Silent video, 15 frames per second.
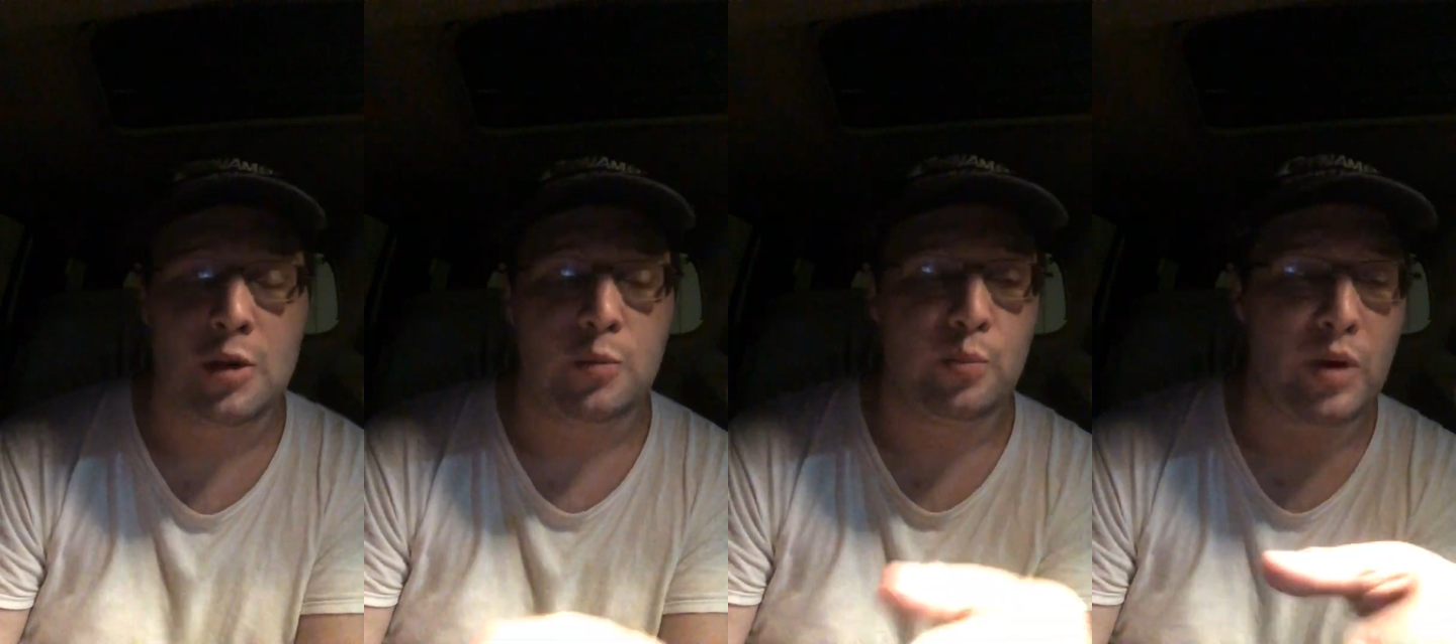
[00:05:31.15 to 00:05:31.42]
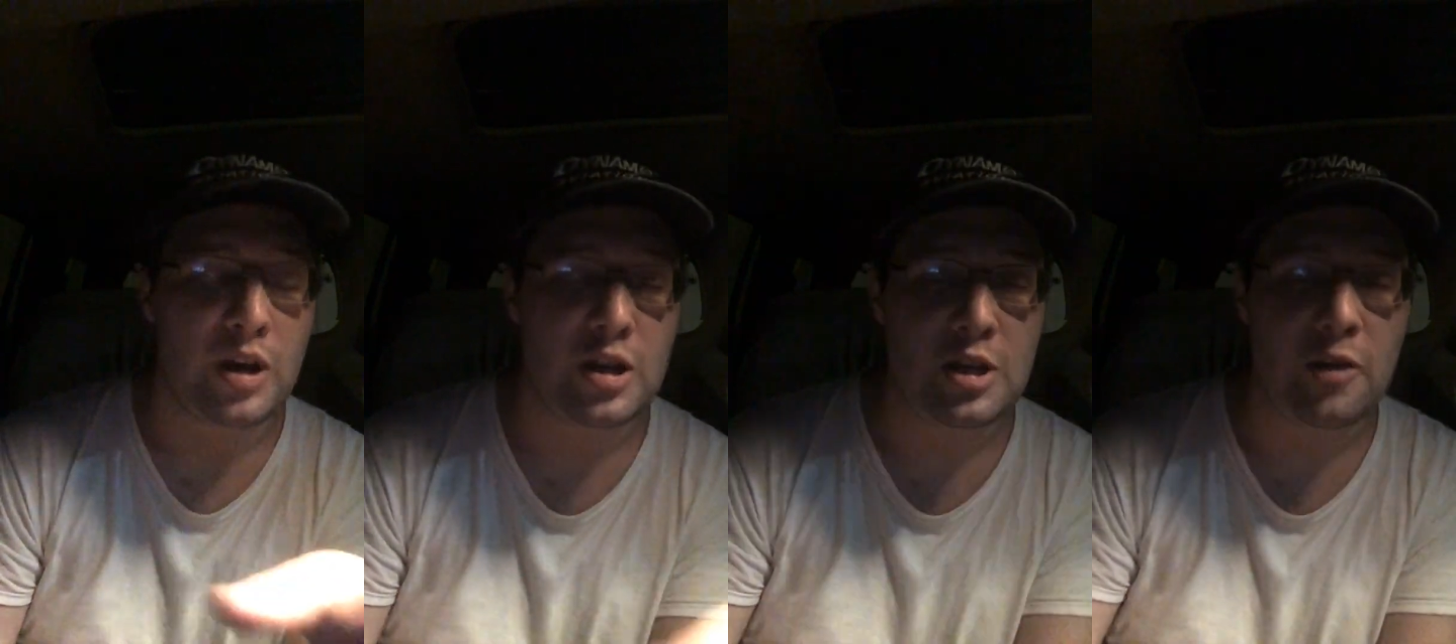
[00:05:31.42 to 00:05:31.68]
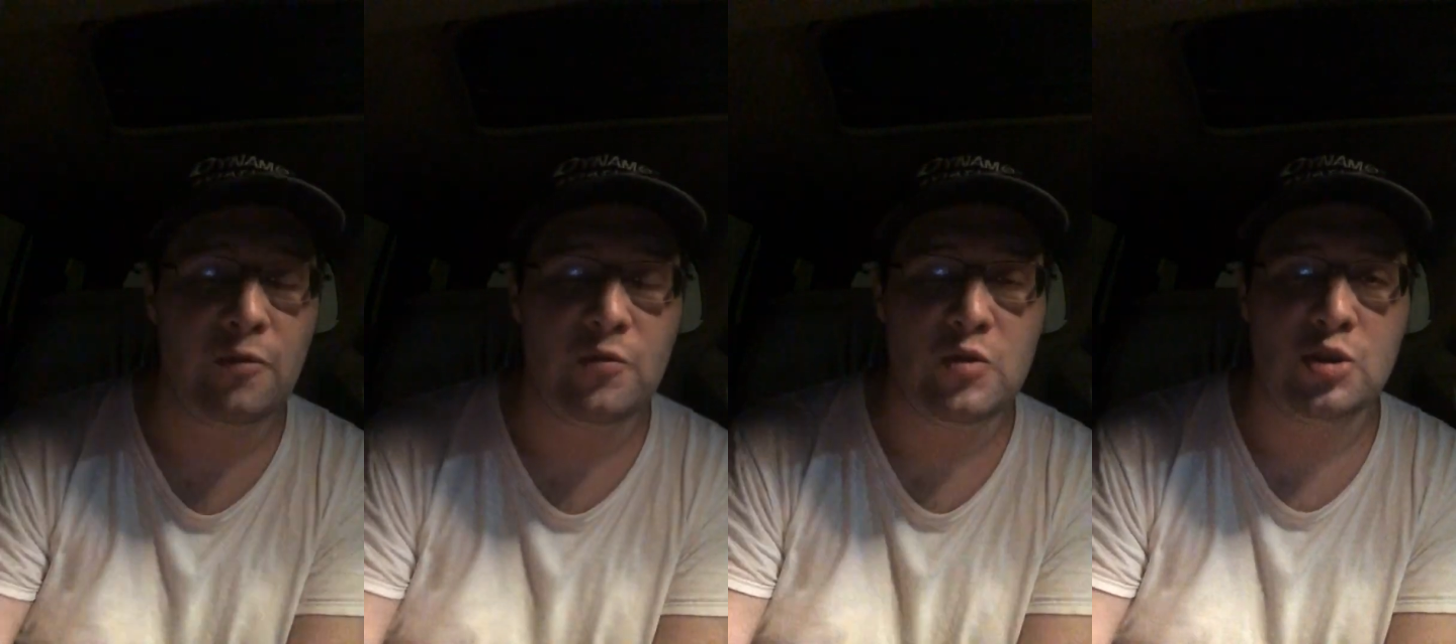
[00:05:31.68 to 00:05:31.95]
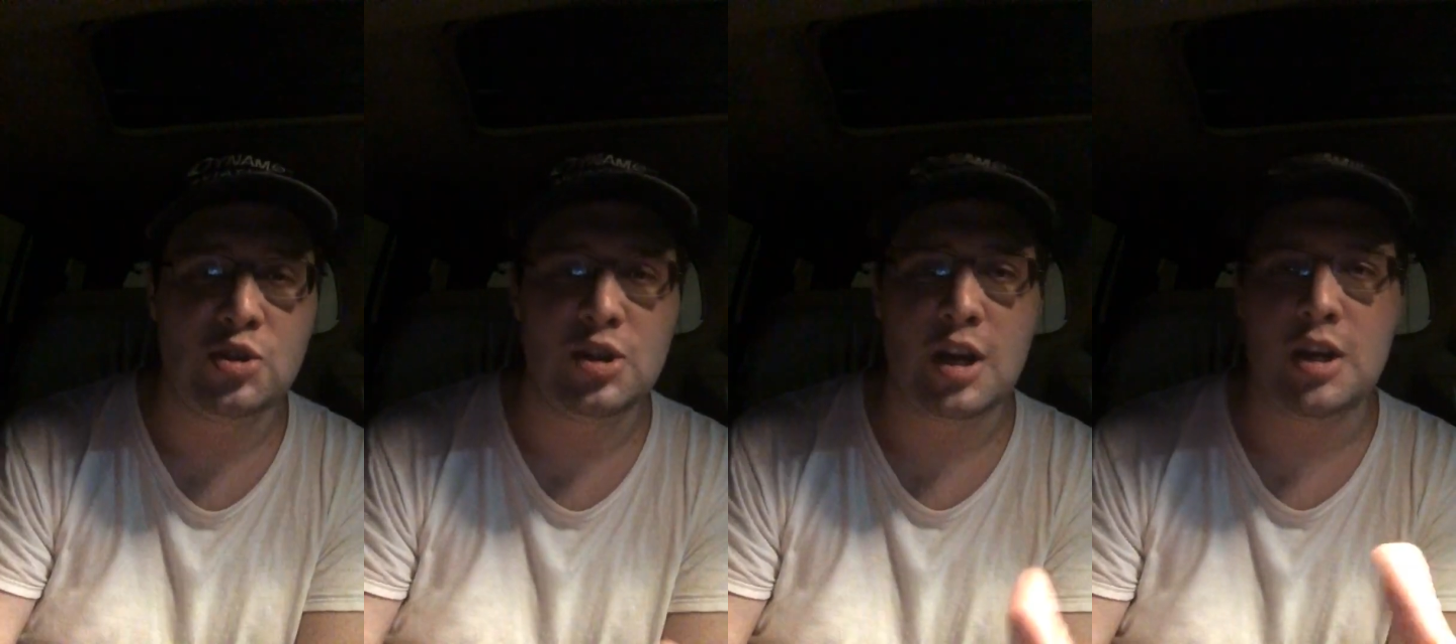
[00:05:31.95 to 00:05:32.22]
But if
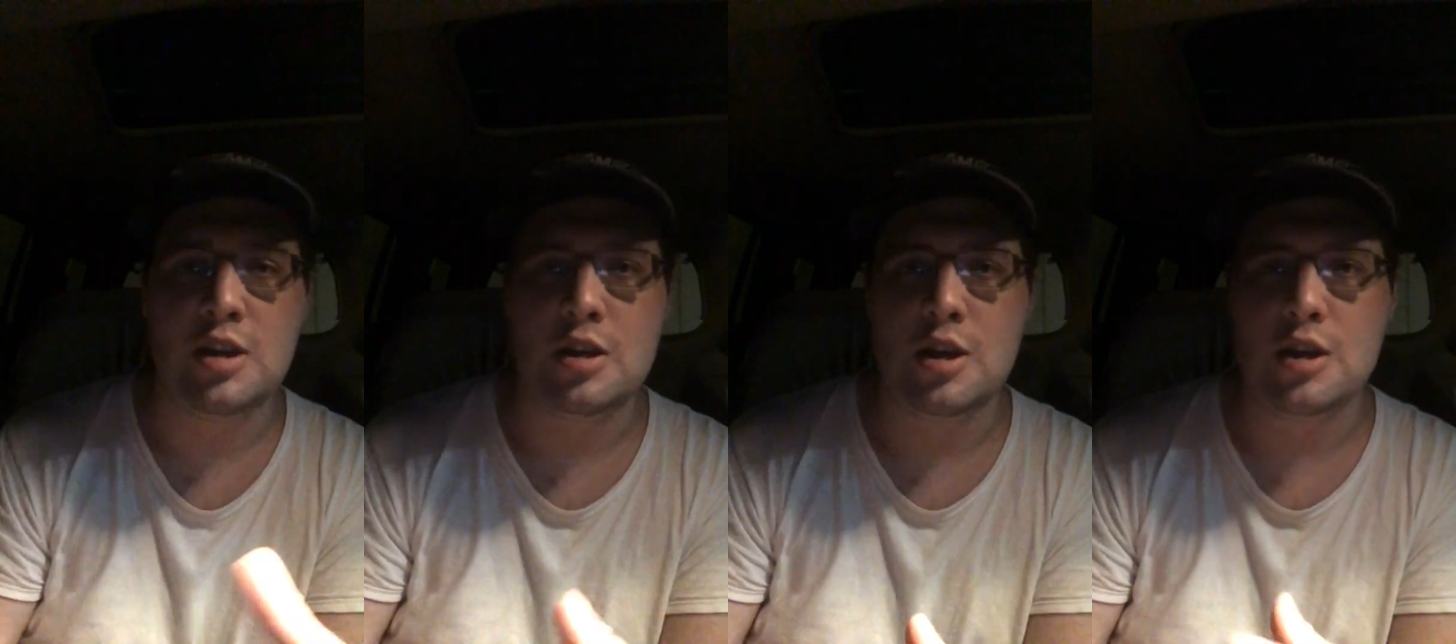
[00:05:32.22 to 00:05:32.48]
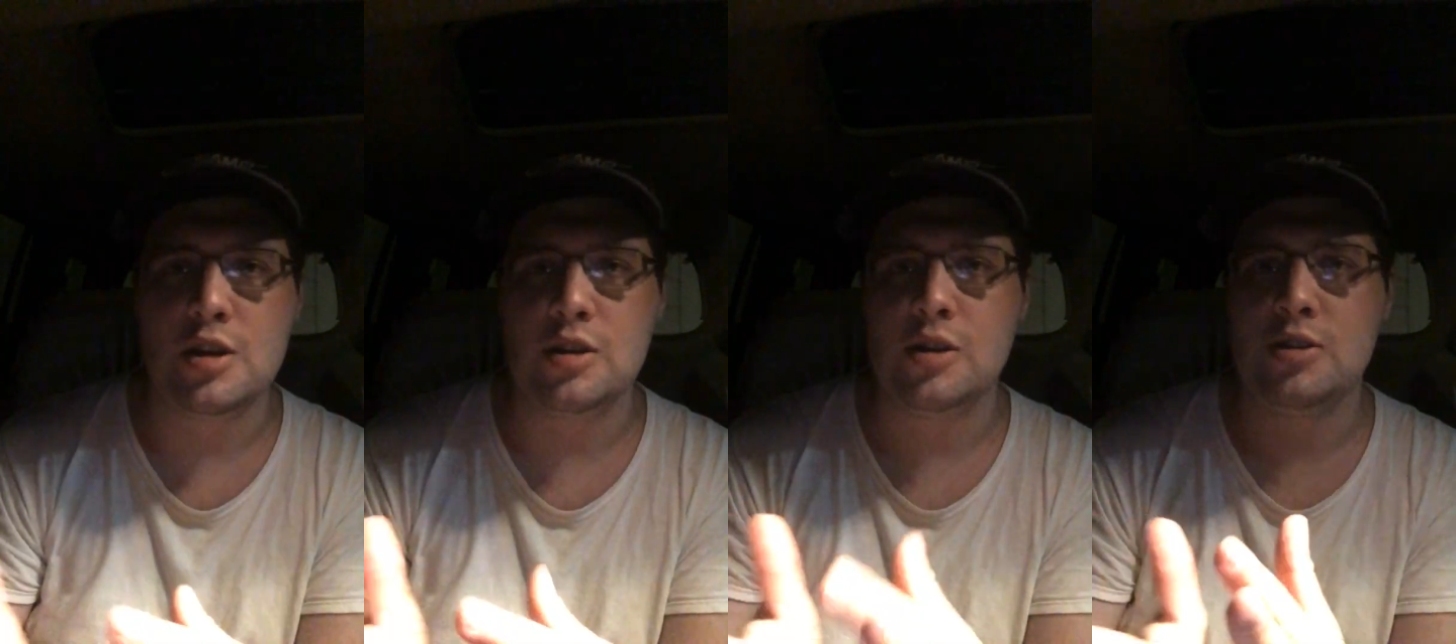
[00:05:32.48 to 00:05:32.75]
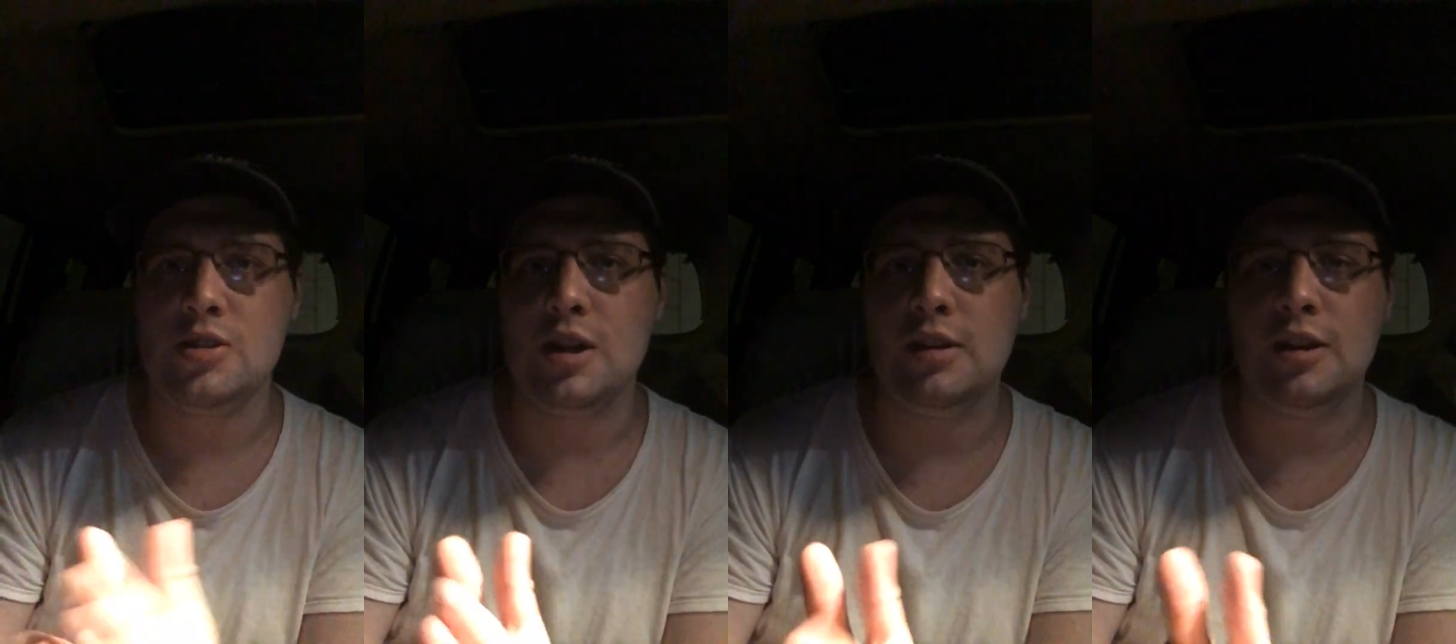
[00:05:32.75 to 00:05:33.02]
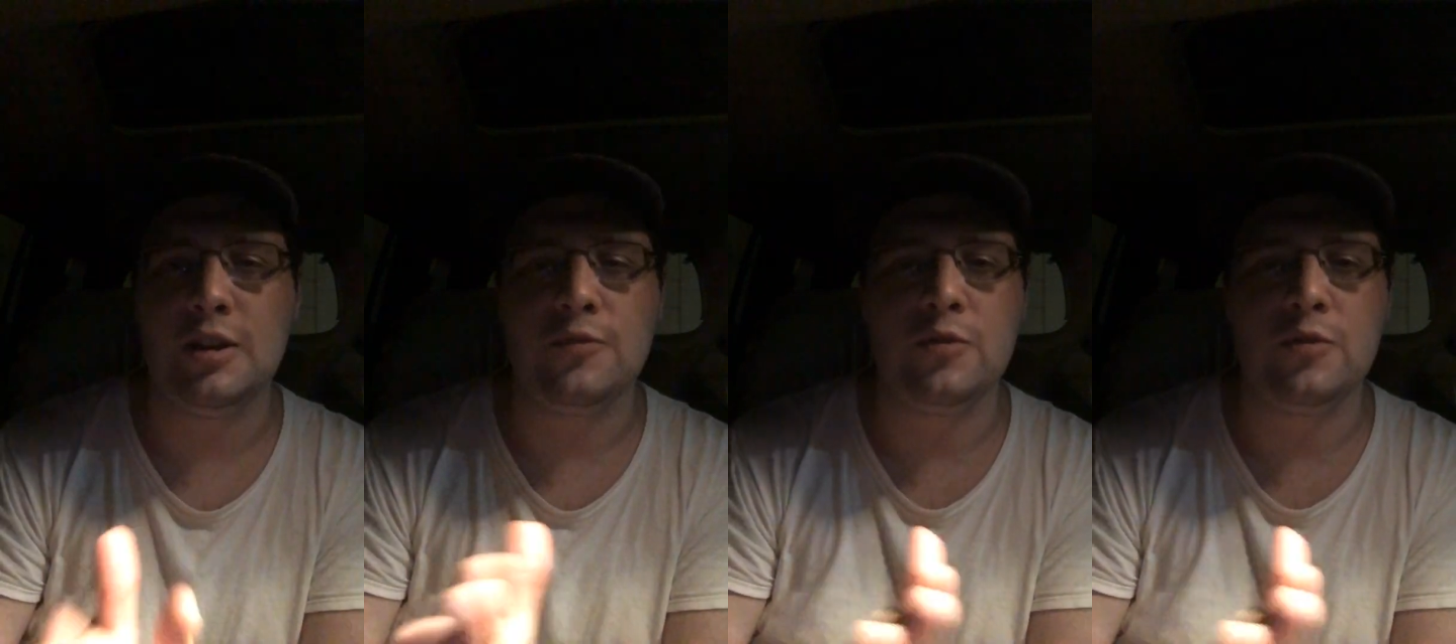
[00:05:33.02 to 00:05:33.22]
say like